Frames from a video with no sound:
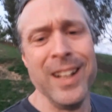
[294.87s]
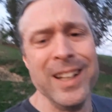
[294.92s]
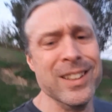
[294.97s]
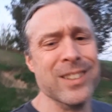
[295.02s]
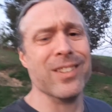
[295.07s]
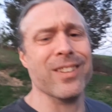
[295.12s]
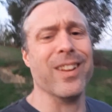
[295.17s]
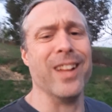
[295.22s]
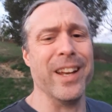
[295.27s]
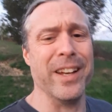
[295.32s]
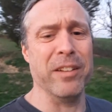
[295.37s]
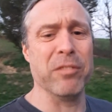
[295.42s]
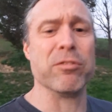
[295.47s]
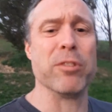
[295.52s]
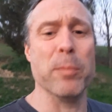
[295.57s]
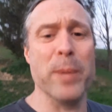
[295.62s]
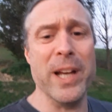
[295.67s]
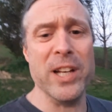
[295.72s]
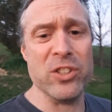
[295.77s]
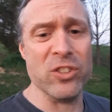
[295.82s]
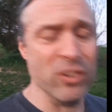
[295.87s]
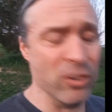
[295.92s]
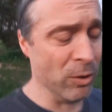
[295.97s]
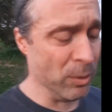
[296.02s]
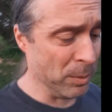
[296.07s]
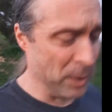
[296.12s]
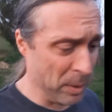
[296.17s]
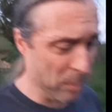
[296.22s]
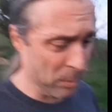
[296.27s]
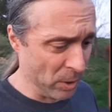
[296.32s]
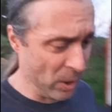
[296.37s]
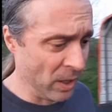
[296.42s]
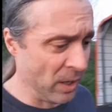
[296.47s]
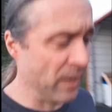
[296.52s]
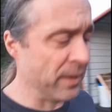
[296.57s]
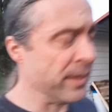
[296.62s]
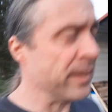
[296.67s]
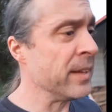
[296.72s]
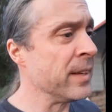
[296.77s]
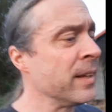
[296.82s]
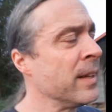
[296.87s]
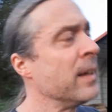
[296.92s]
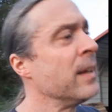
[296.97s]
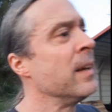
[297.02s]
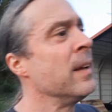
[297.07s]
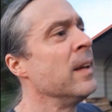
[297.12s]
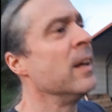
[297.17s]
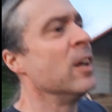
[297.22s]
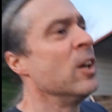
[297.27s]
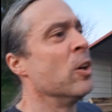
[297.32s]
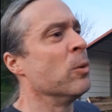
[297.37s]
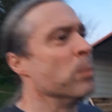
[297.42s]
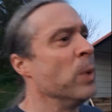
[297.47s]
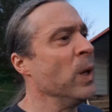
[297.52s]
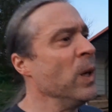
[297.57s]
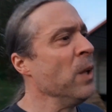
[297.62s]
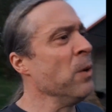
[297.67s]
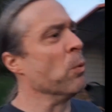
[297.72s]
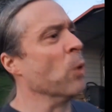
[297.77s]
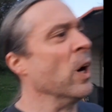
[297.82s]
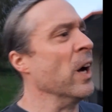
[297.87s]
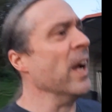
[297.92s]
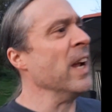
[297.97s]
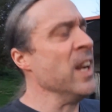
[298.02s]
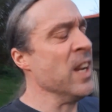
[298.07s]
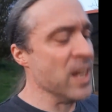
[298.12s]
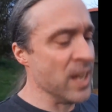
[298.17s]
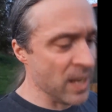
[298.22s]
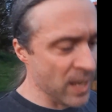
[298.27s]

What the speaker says: It's a lot of information to remember. But anyway,